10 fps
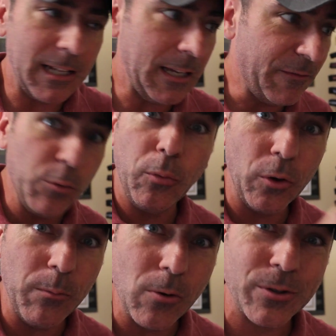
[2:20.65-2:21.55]
If you pull
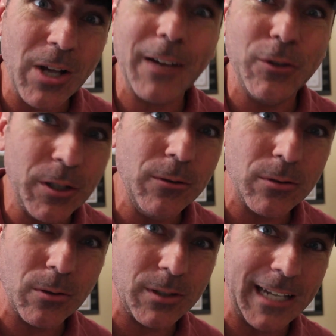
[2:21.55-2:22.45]
the motors off, you can
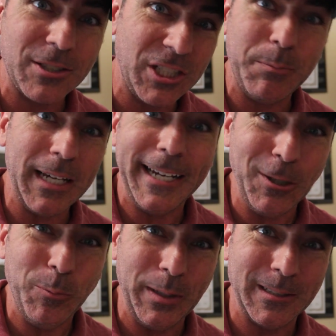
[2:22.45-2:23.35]
use those as G P I
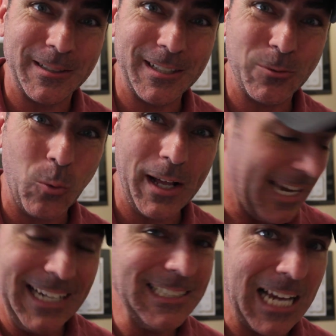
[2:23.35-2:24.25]
O pins as well.
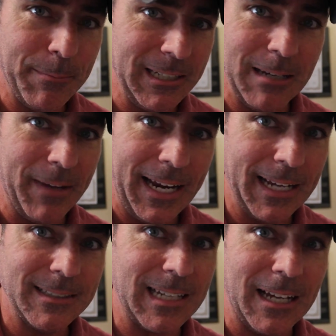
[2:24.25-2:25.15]
Anytime I can get my
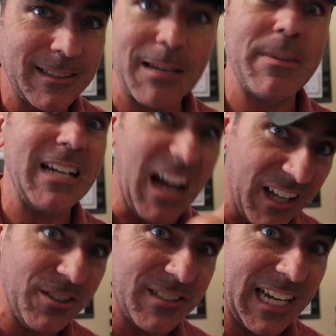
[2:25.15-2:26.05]
hands on something
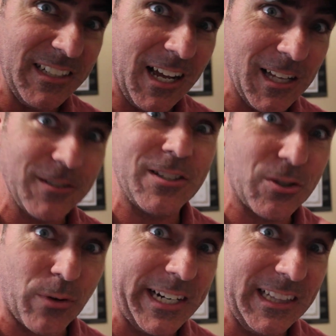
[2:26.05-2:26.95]
under ten dollars
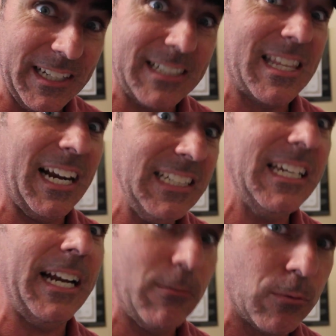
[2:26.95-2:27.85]
that's running Linux that I can
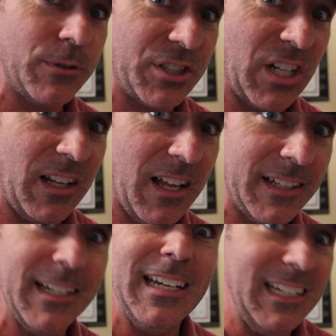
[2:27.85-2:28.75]
get a root shell
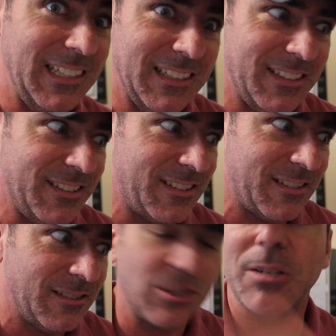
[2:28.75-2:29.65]
on
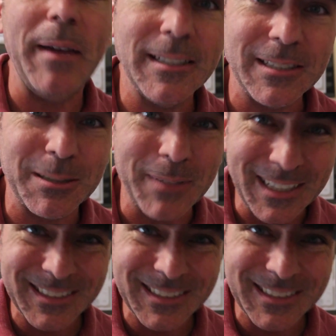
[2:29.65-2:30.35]
is just amazing to me.